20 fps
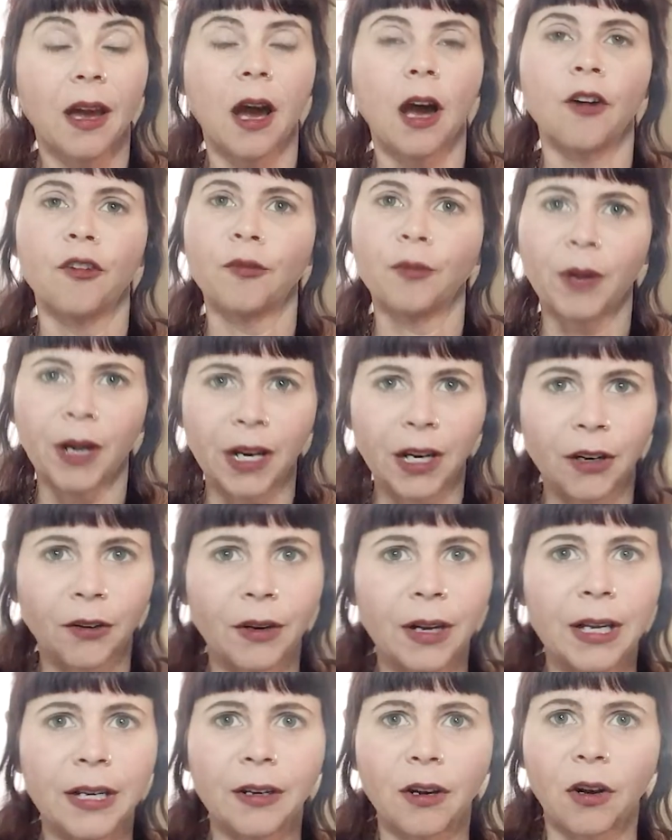of
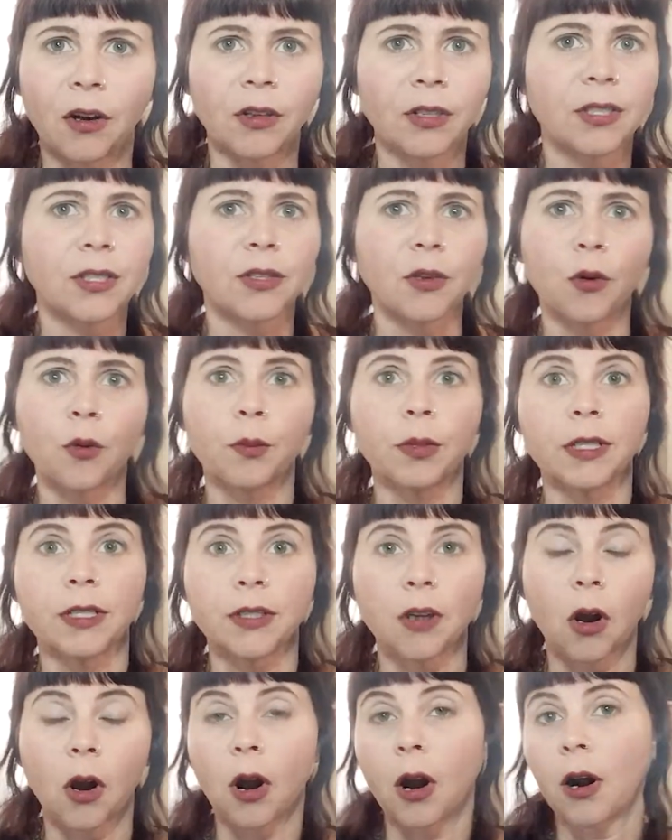migraine are so
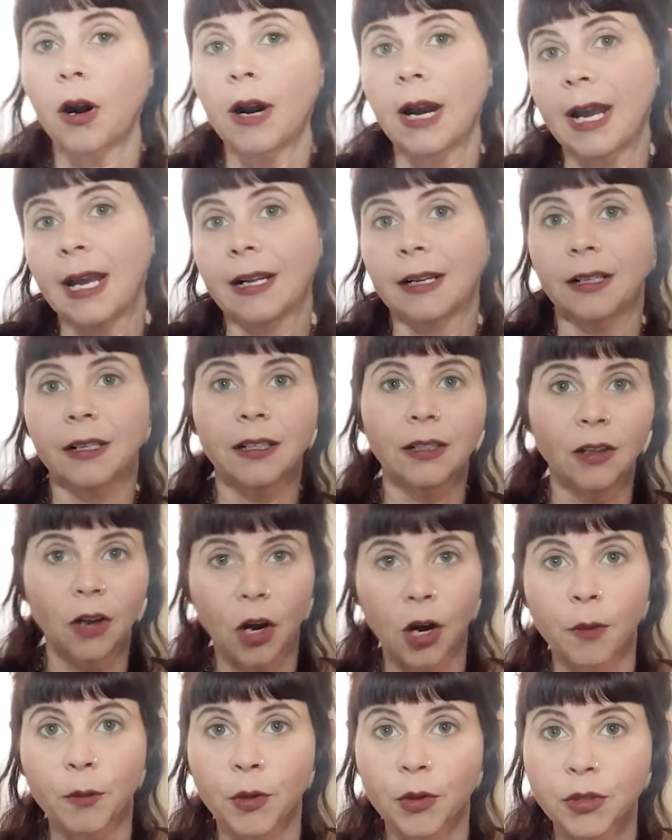bizarre and can
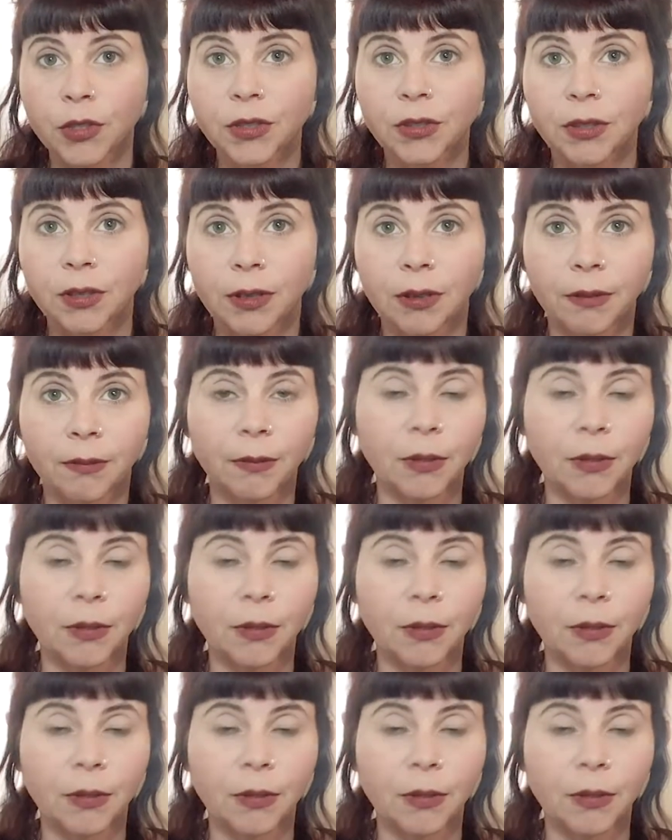almost,